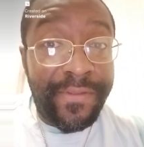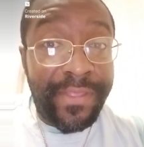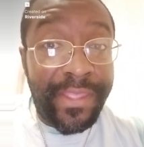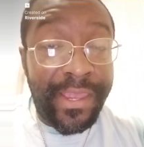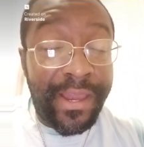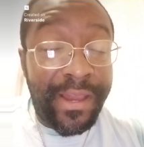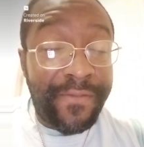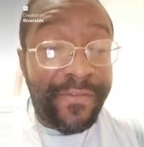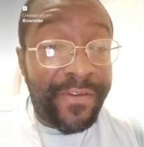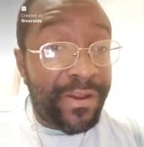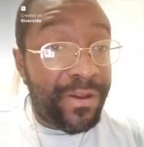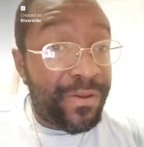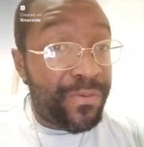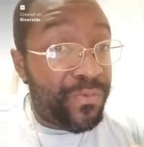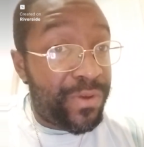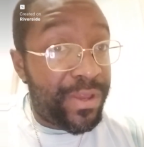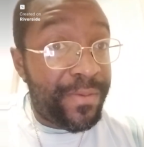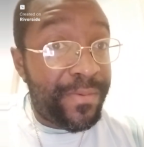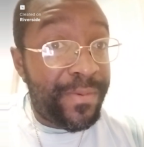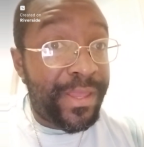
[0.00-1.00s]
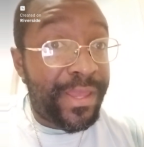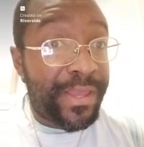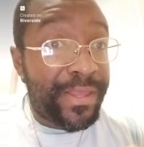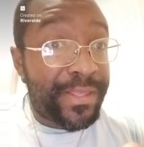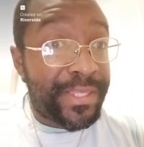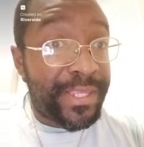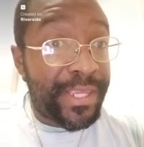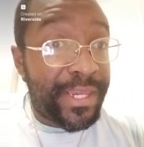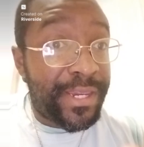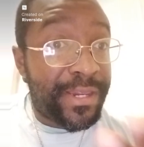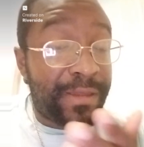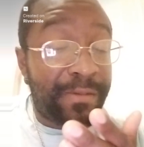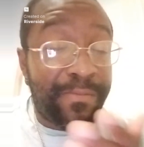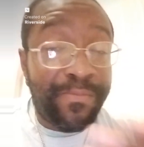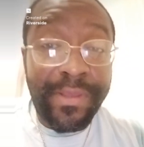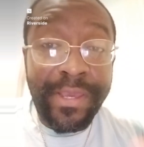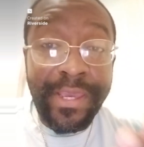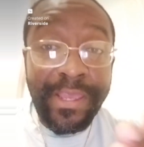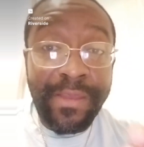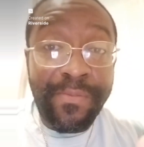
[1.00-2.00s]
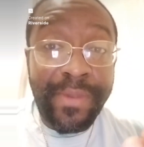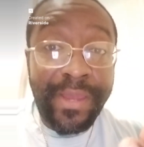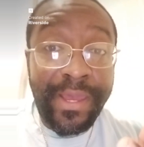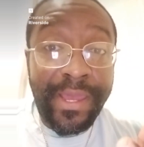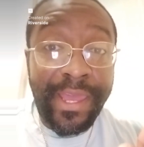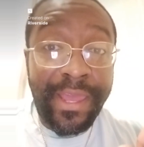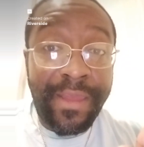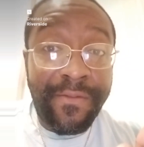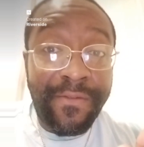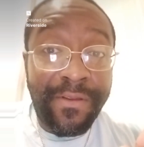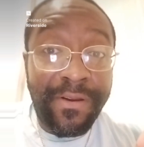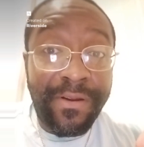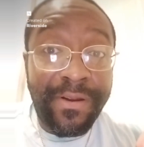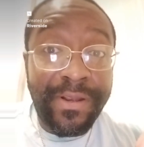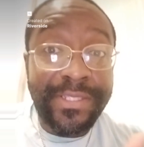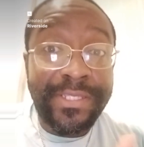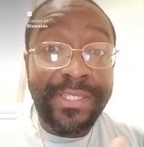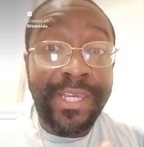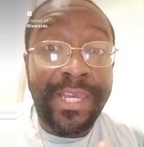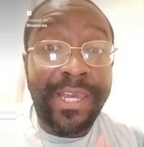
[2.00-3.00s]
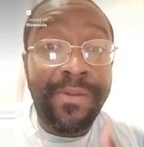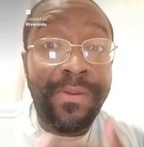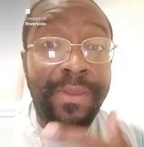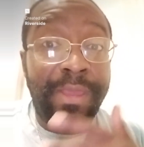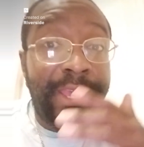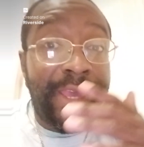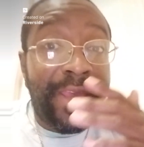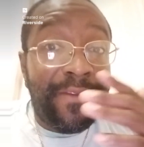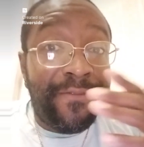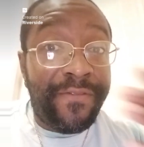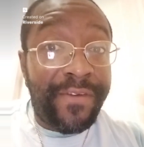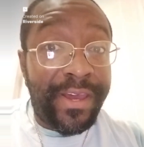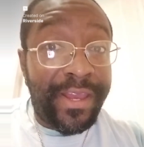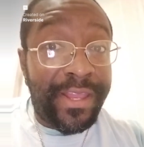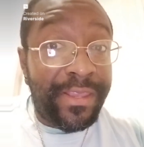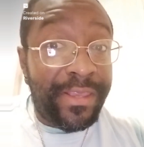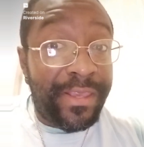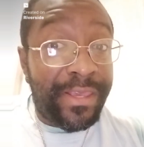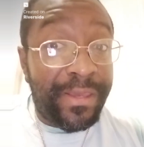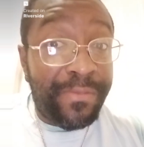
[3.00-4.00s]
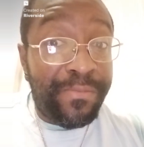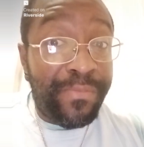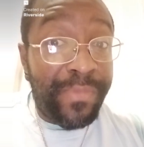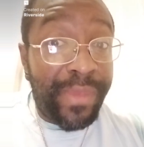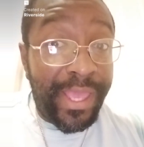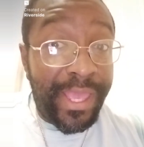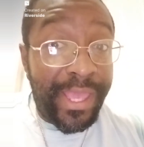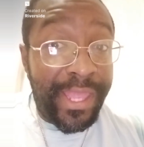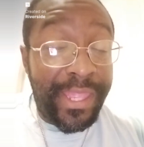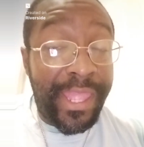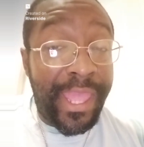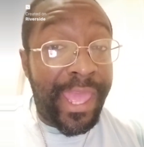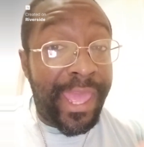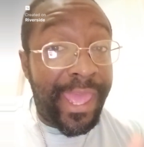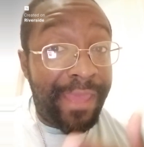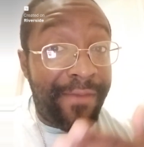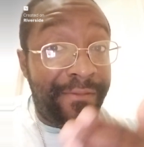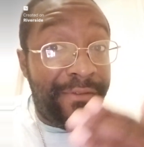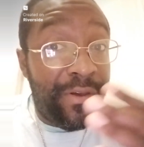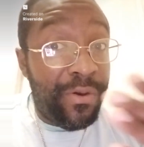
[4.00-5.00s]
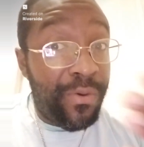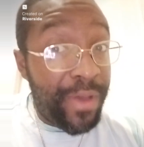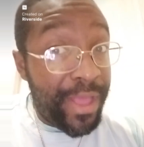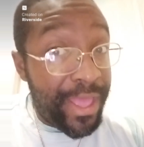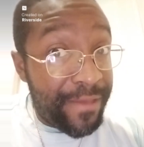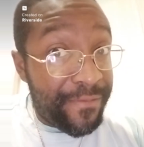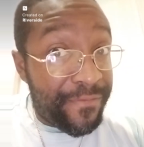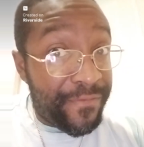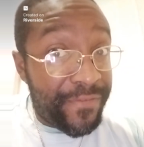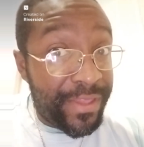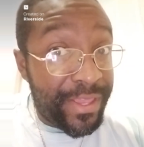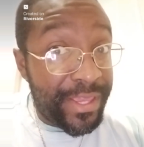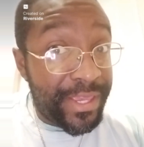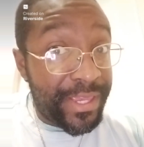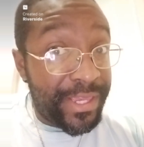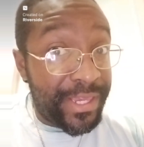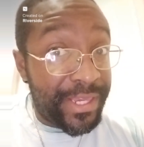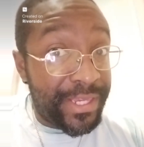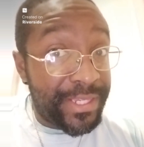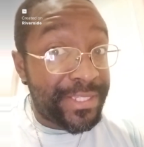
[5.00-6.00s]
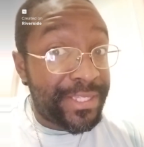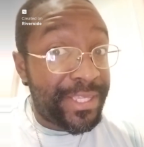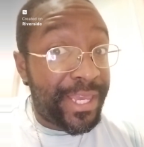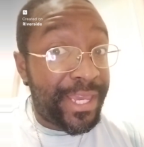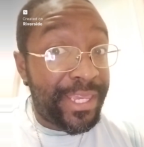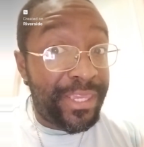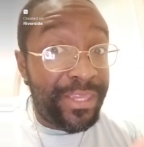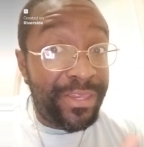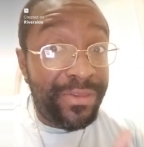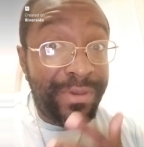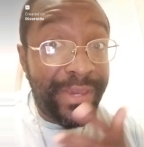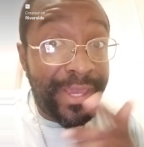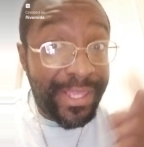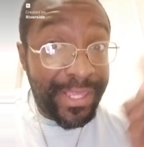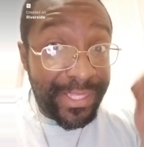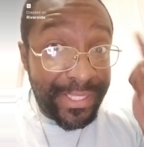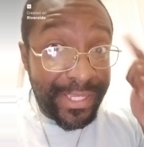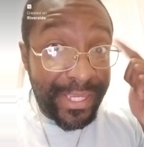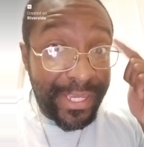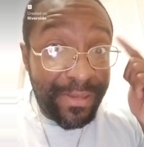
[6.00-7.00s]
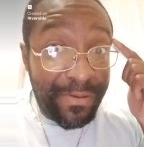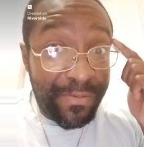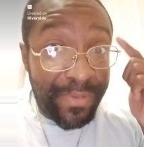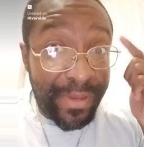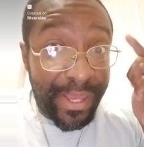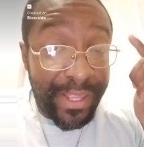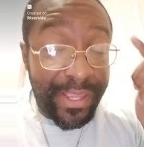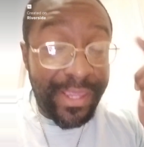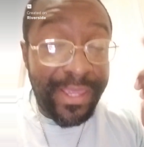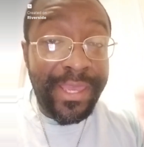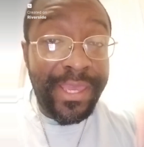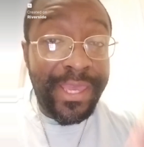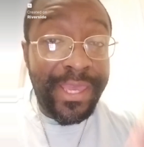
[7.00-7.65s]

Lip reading: I've heard women out there complain about having a hard time finding a good man that have OF. It's like you gotta think about it.